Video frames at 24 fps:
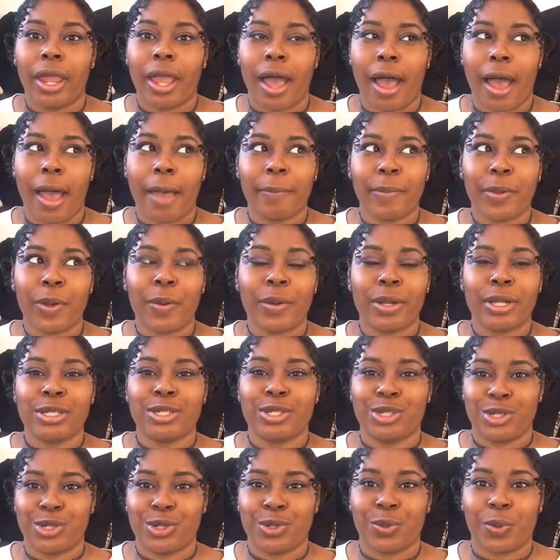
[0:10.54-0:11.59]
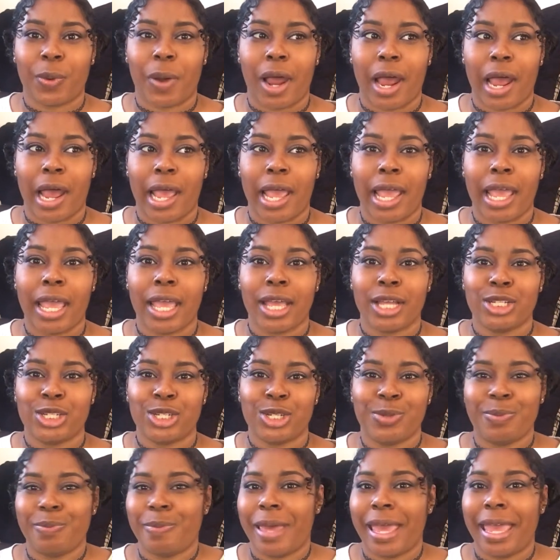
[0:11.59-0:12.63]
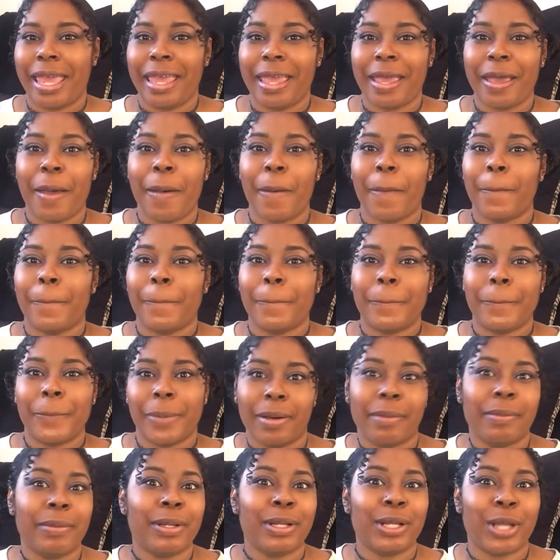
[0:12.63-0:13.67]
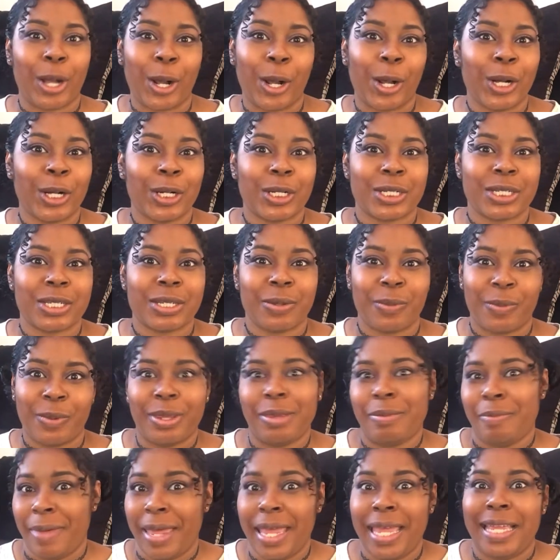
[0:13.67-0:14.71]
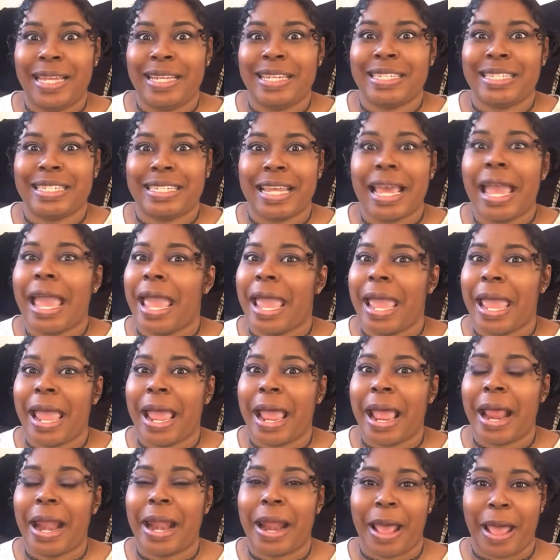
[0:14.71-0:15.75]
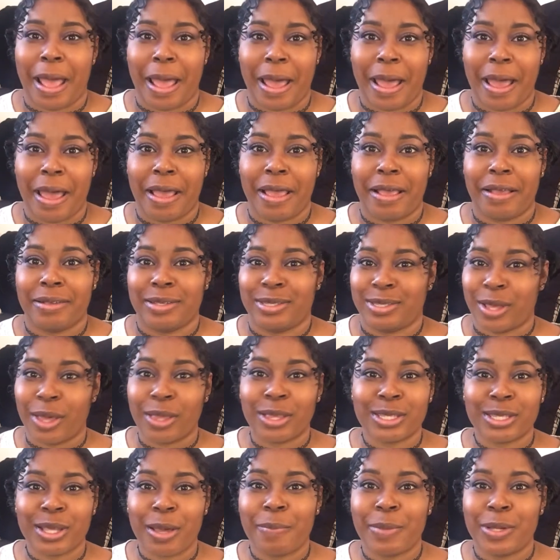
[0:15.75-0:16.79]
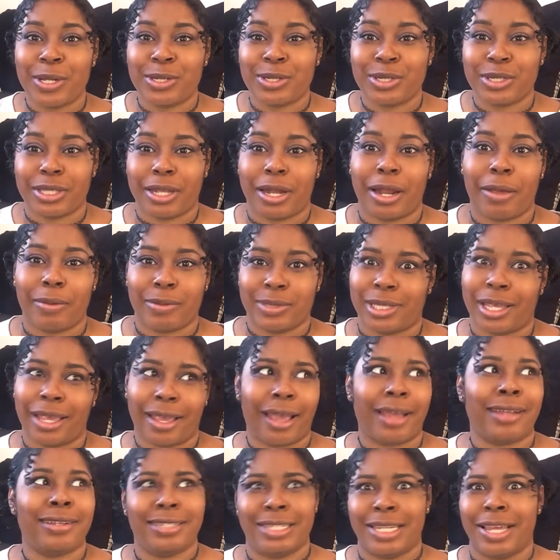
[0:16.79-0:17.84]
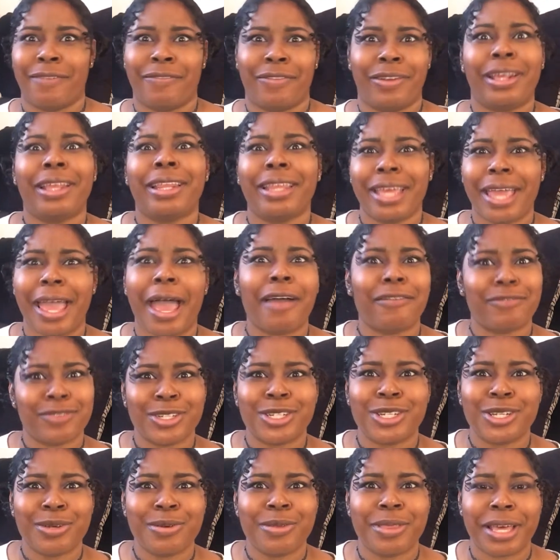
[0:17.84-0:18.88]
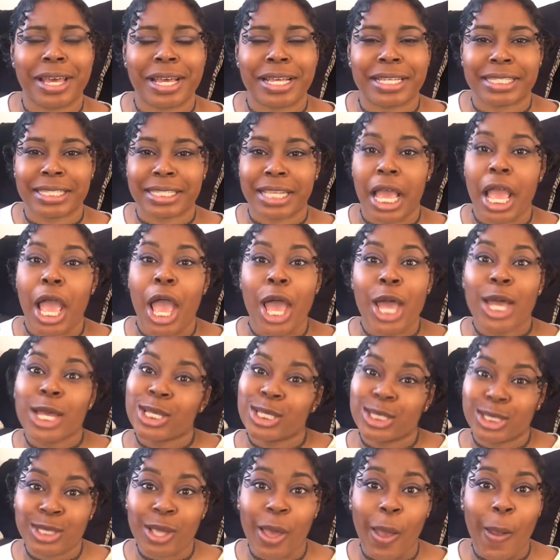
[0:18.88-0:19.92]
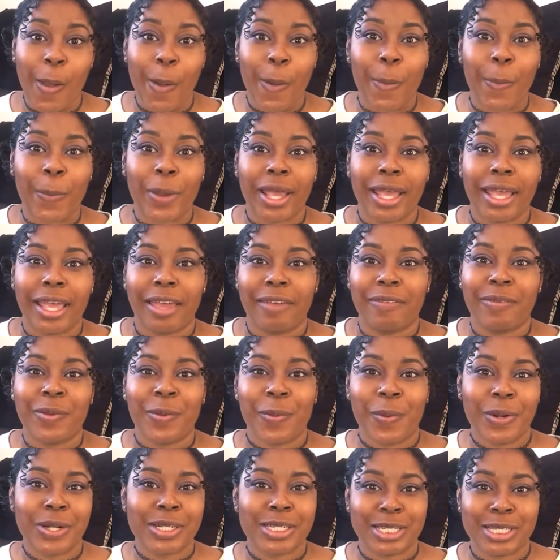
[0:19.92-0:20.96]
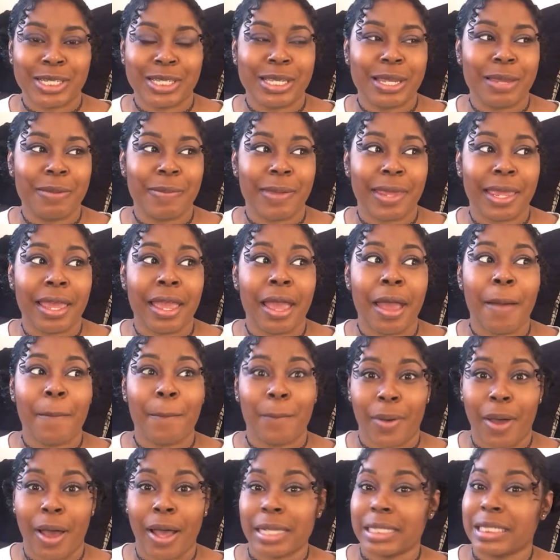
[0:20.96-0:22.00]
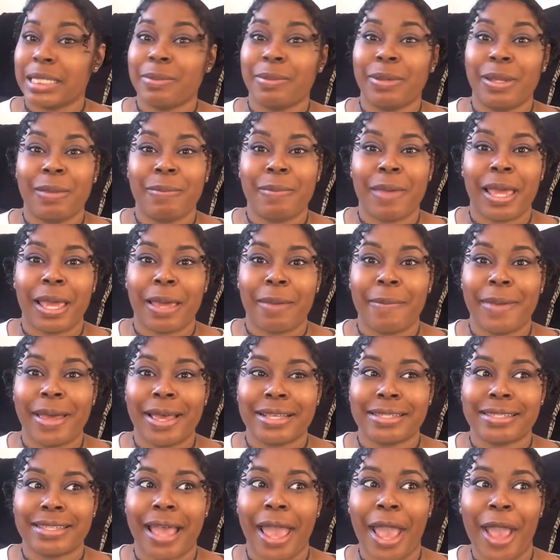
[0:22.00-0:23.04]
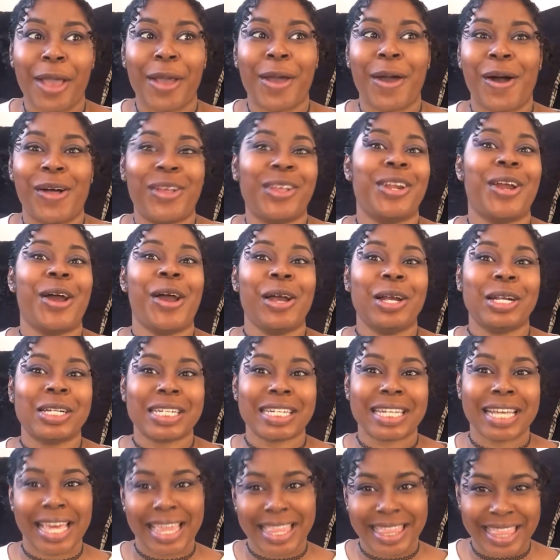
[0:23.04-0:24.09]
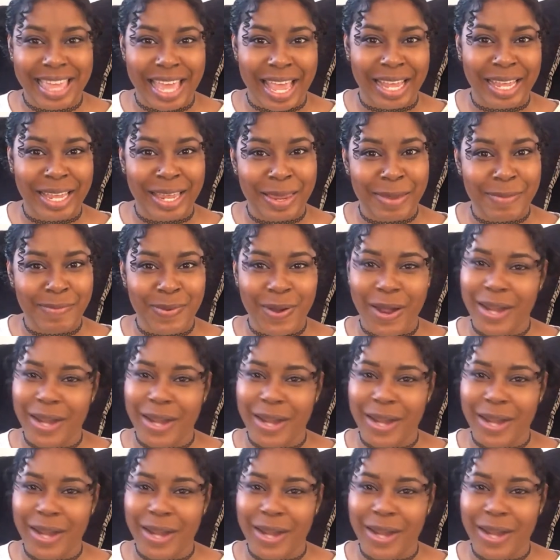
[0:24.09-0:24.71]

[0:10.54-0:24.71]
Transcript: I'm going to try to make bubble art with paint, and I saw this on Pinterest and I was like, I definitely have to do this. So if you want to see me possibly make a mess and call it art, then keep